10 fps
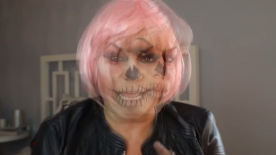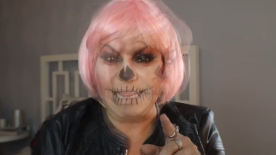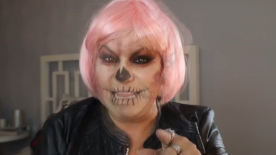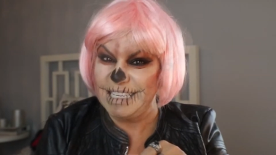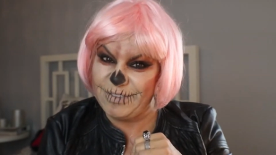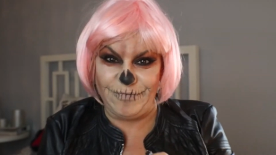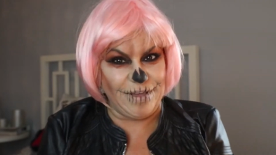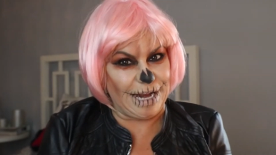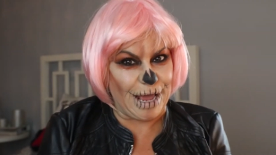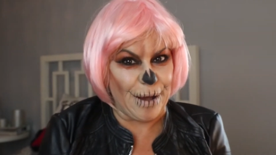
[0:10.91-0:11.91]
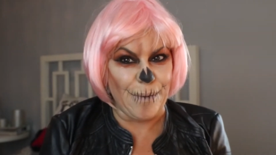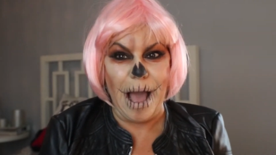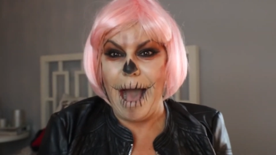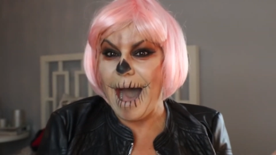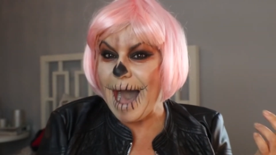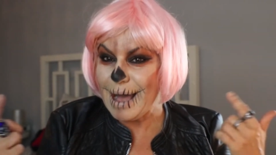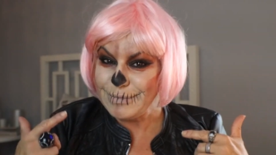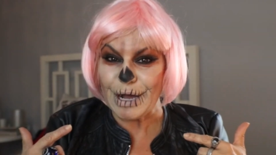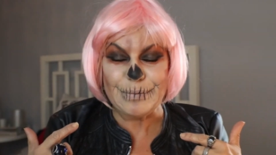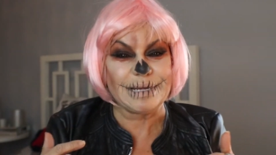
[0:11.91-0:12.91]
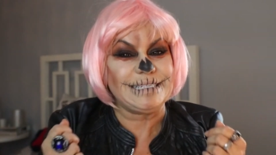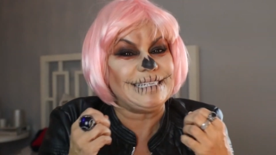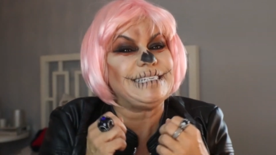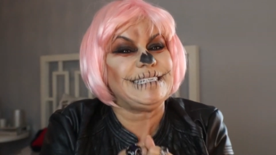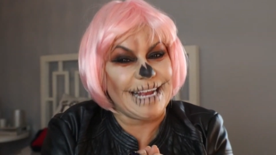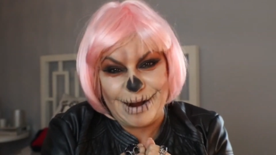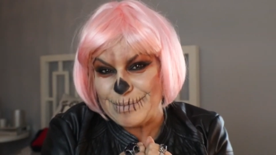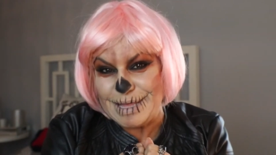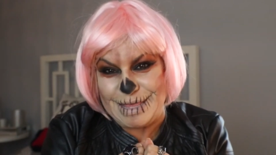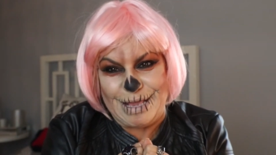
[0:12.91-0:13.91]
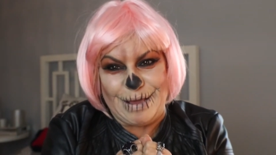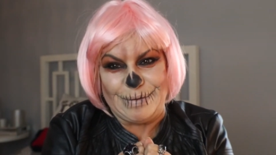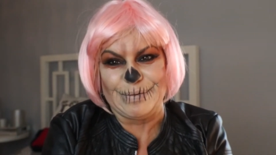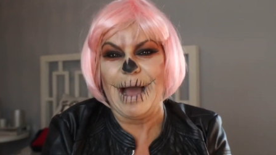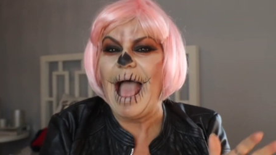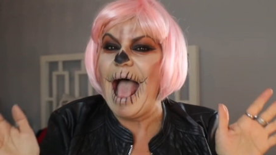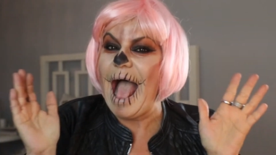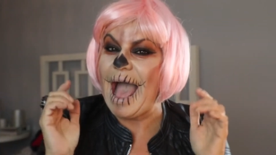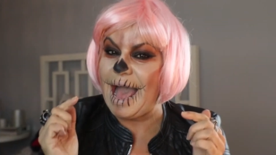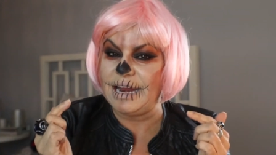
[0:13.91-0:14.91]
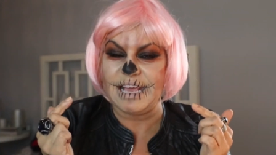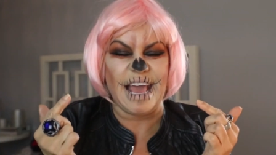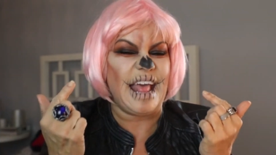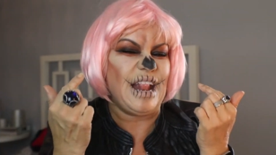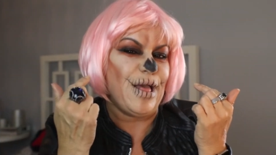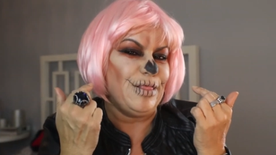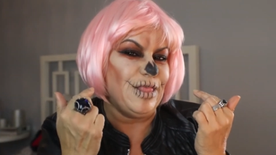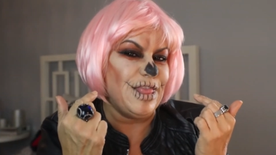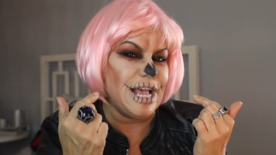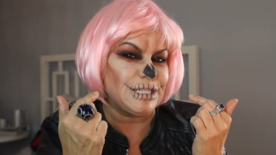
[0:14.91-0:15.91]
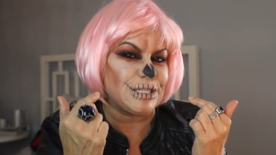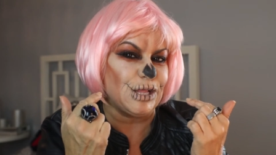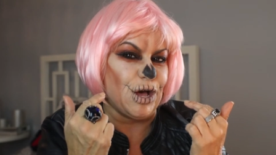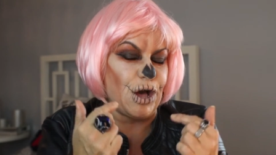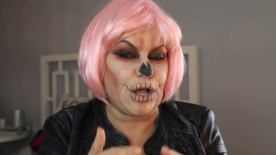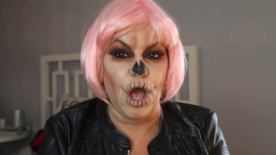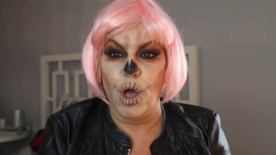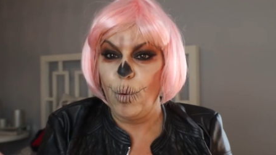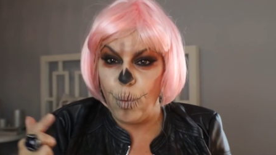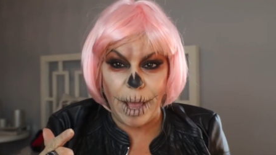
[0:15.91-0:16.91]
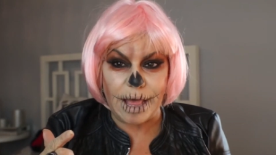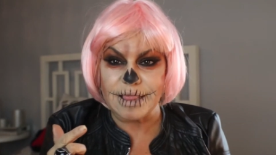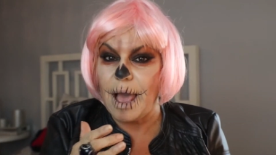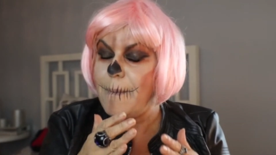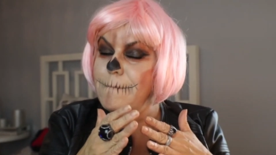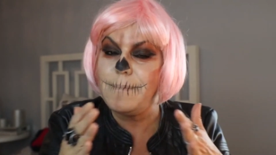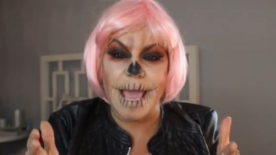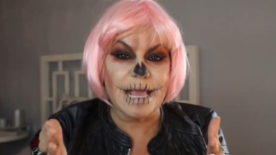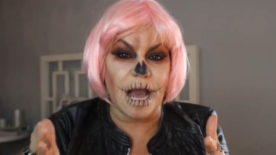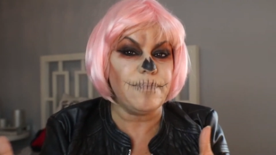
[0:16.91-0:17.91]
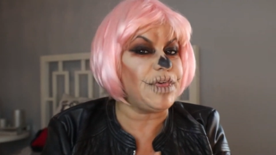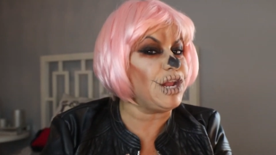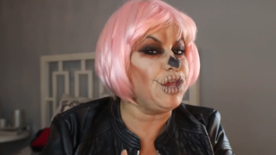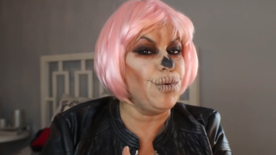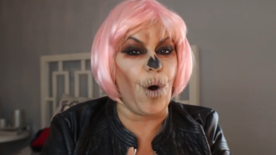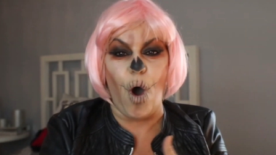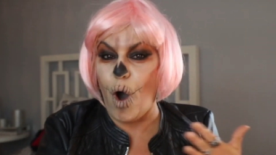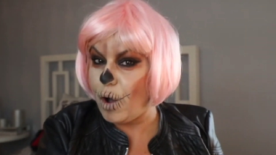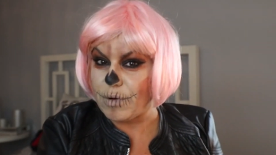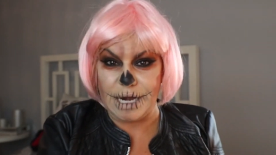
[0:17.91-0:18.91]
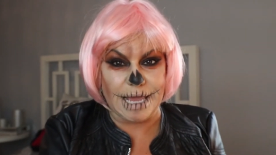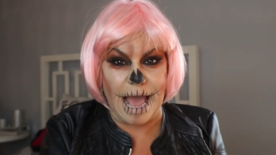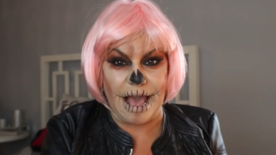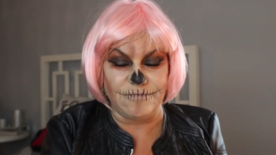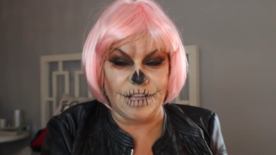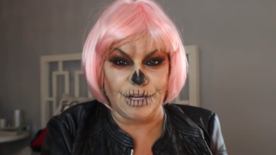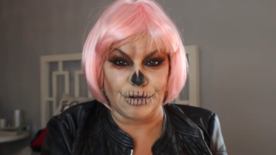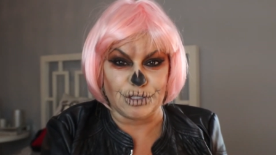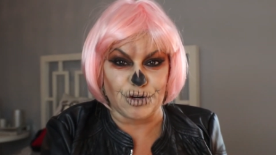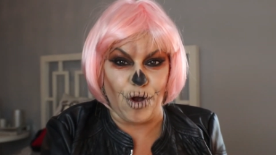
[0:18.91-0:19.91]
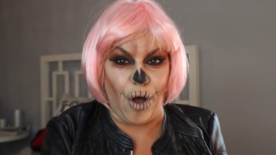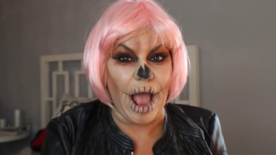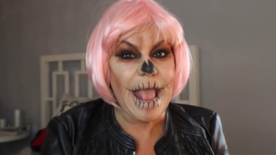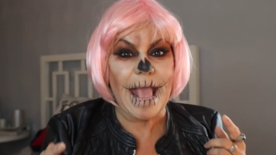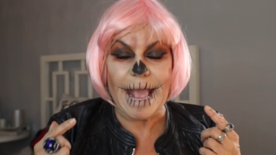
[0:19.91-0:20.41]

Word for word: In this video, I'm going to share with you how to get this look with makeup that you already have in your drawer.